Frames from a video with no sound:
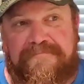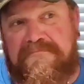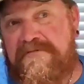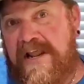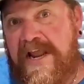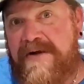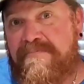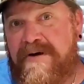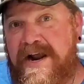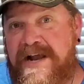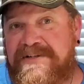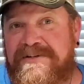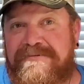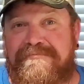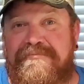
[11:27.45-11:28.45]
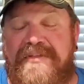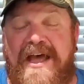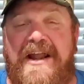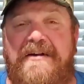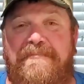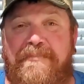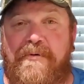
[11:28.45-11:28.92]
name brands are
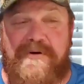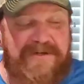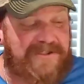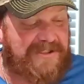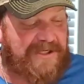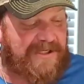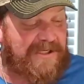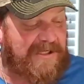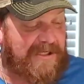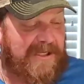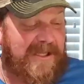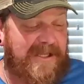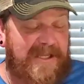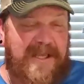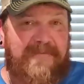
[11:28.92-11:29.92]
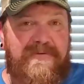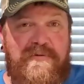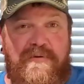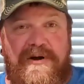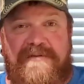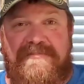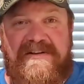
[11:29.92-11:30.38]
that important to you, if you
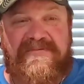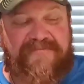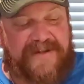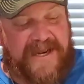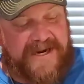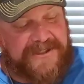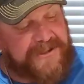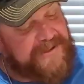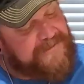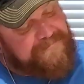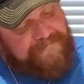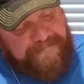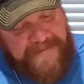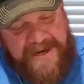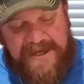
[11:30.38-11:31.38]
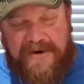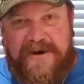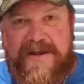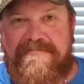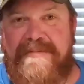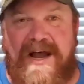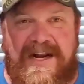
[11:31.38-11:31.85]
want to be flashy, man, go
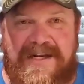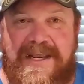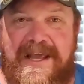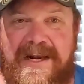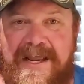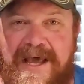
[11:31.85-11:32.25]
ahead and buy the Yeti.